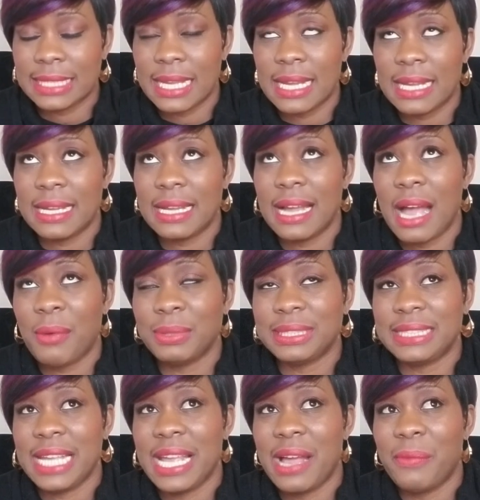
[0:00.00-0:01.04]
I would
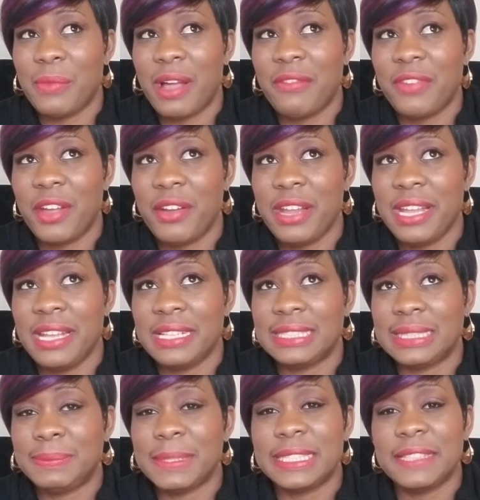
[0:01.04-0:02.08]
say, a, a very
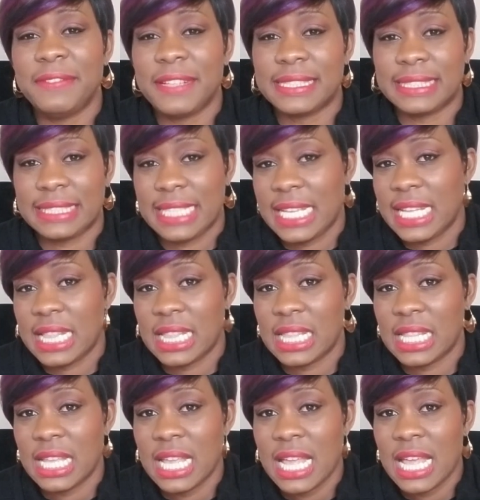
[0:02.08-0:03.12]
specific
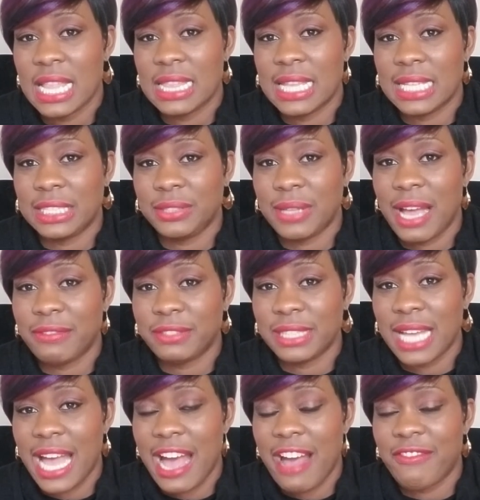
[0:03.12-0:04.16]
skill that you have
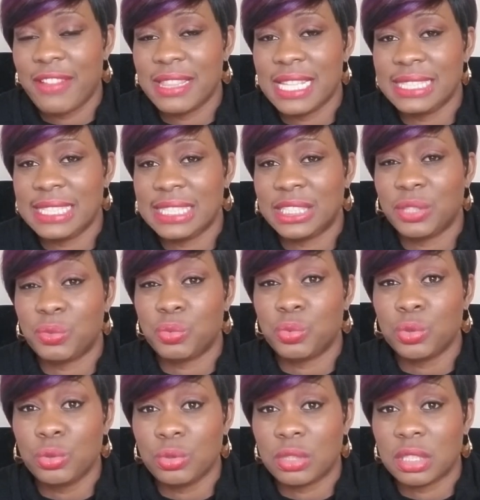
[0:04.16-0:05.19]
to have. And this is the
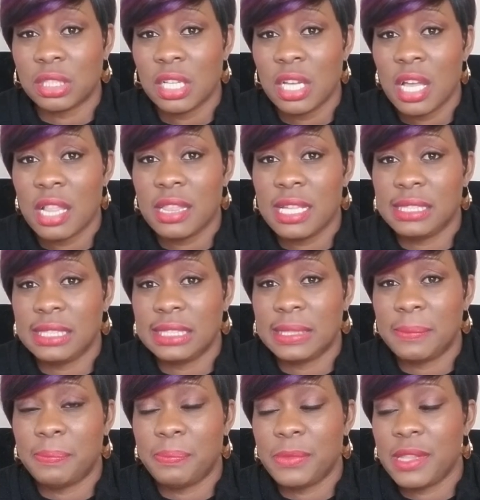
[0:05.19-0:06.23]
root this is
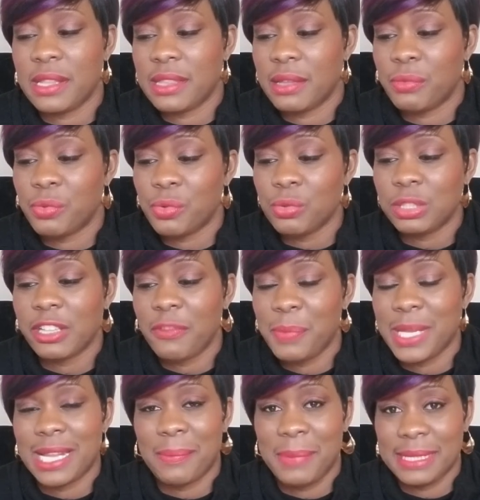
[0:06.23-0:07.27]
the, the, the root of
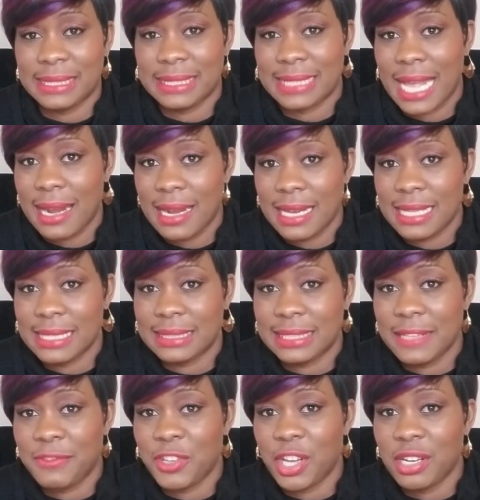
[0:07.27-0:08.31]
being a business
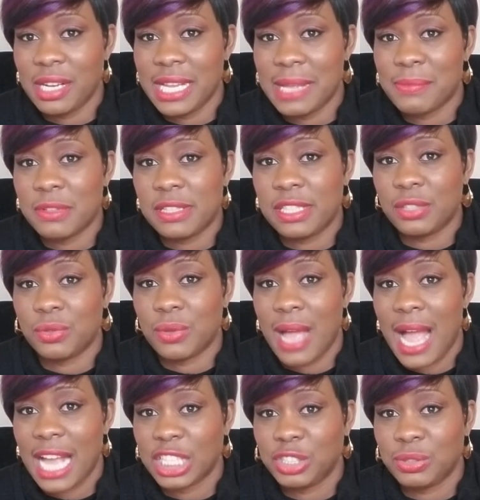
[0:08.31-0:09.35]
analyst. If you're not able to
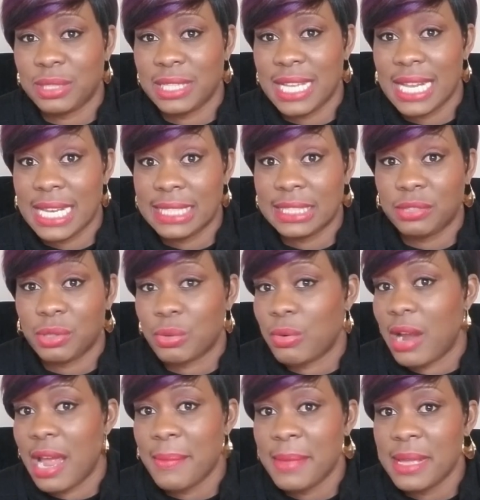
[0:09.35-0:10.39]
actually elicit
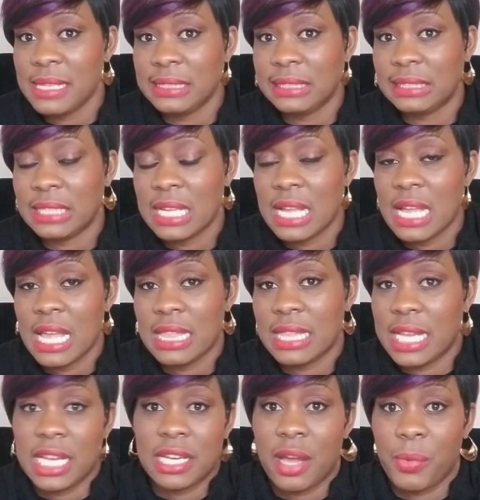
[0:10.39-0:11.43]
requirements,
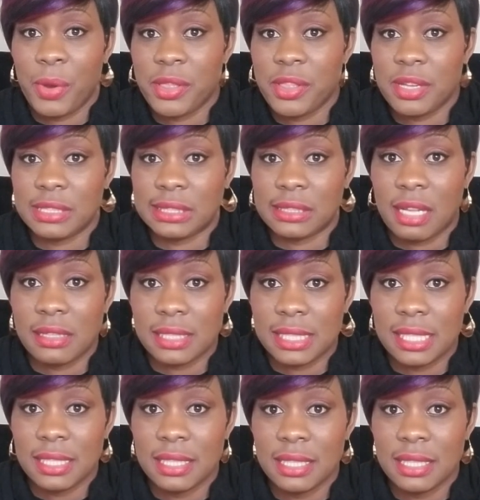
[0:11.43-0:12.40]
then you're not worth your salt.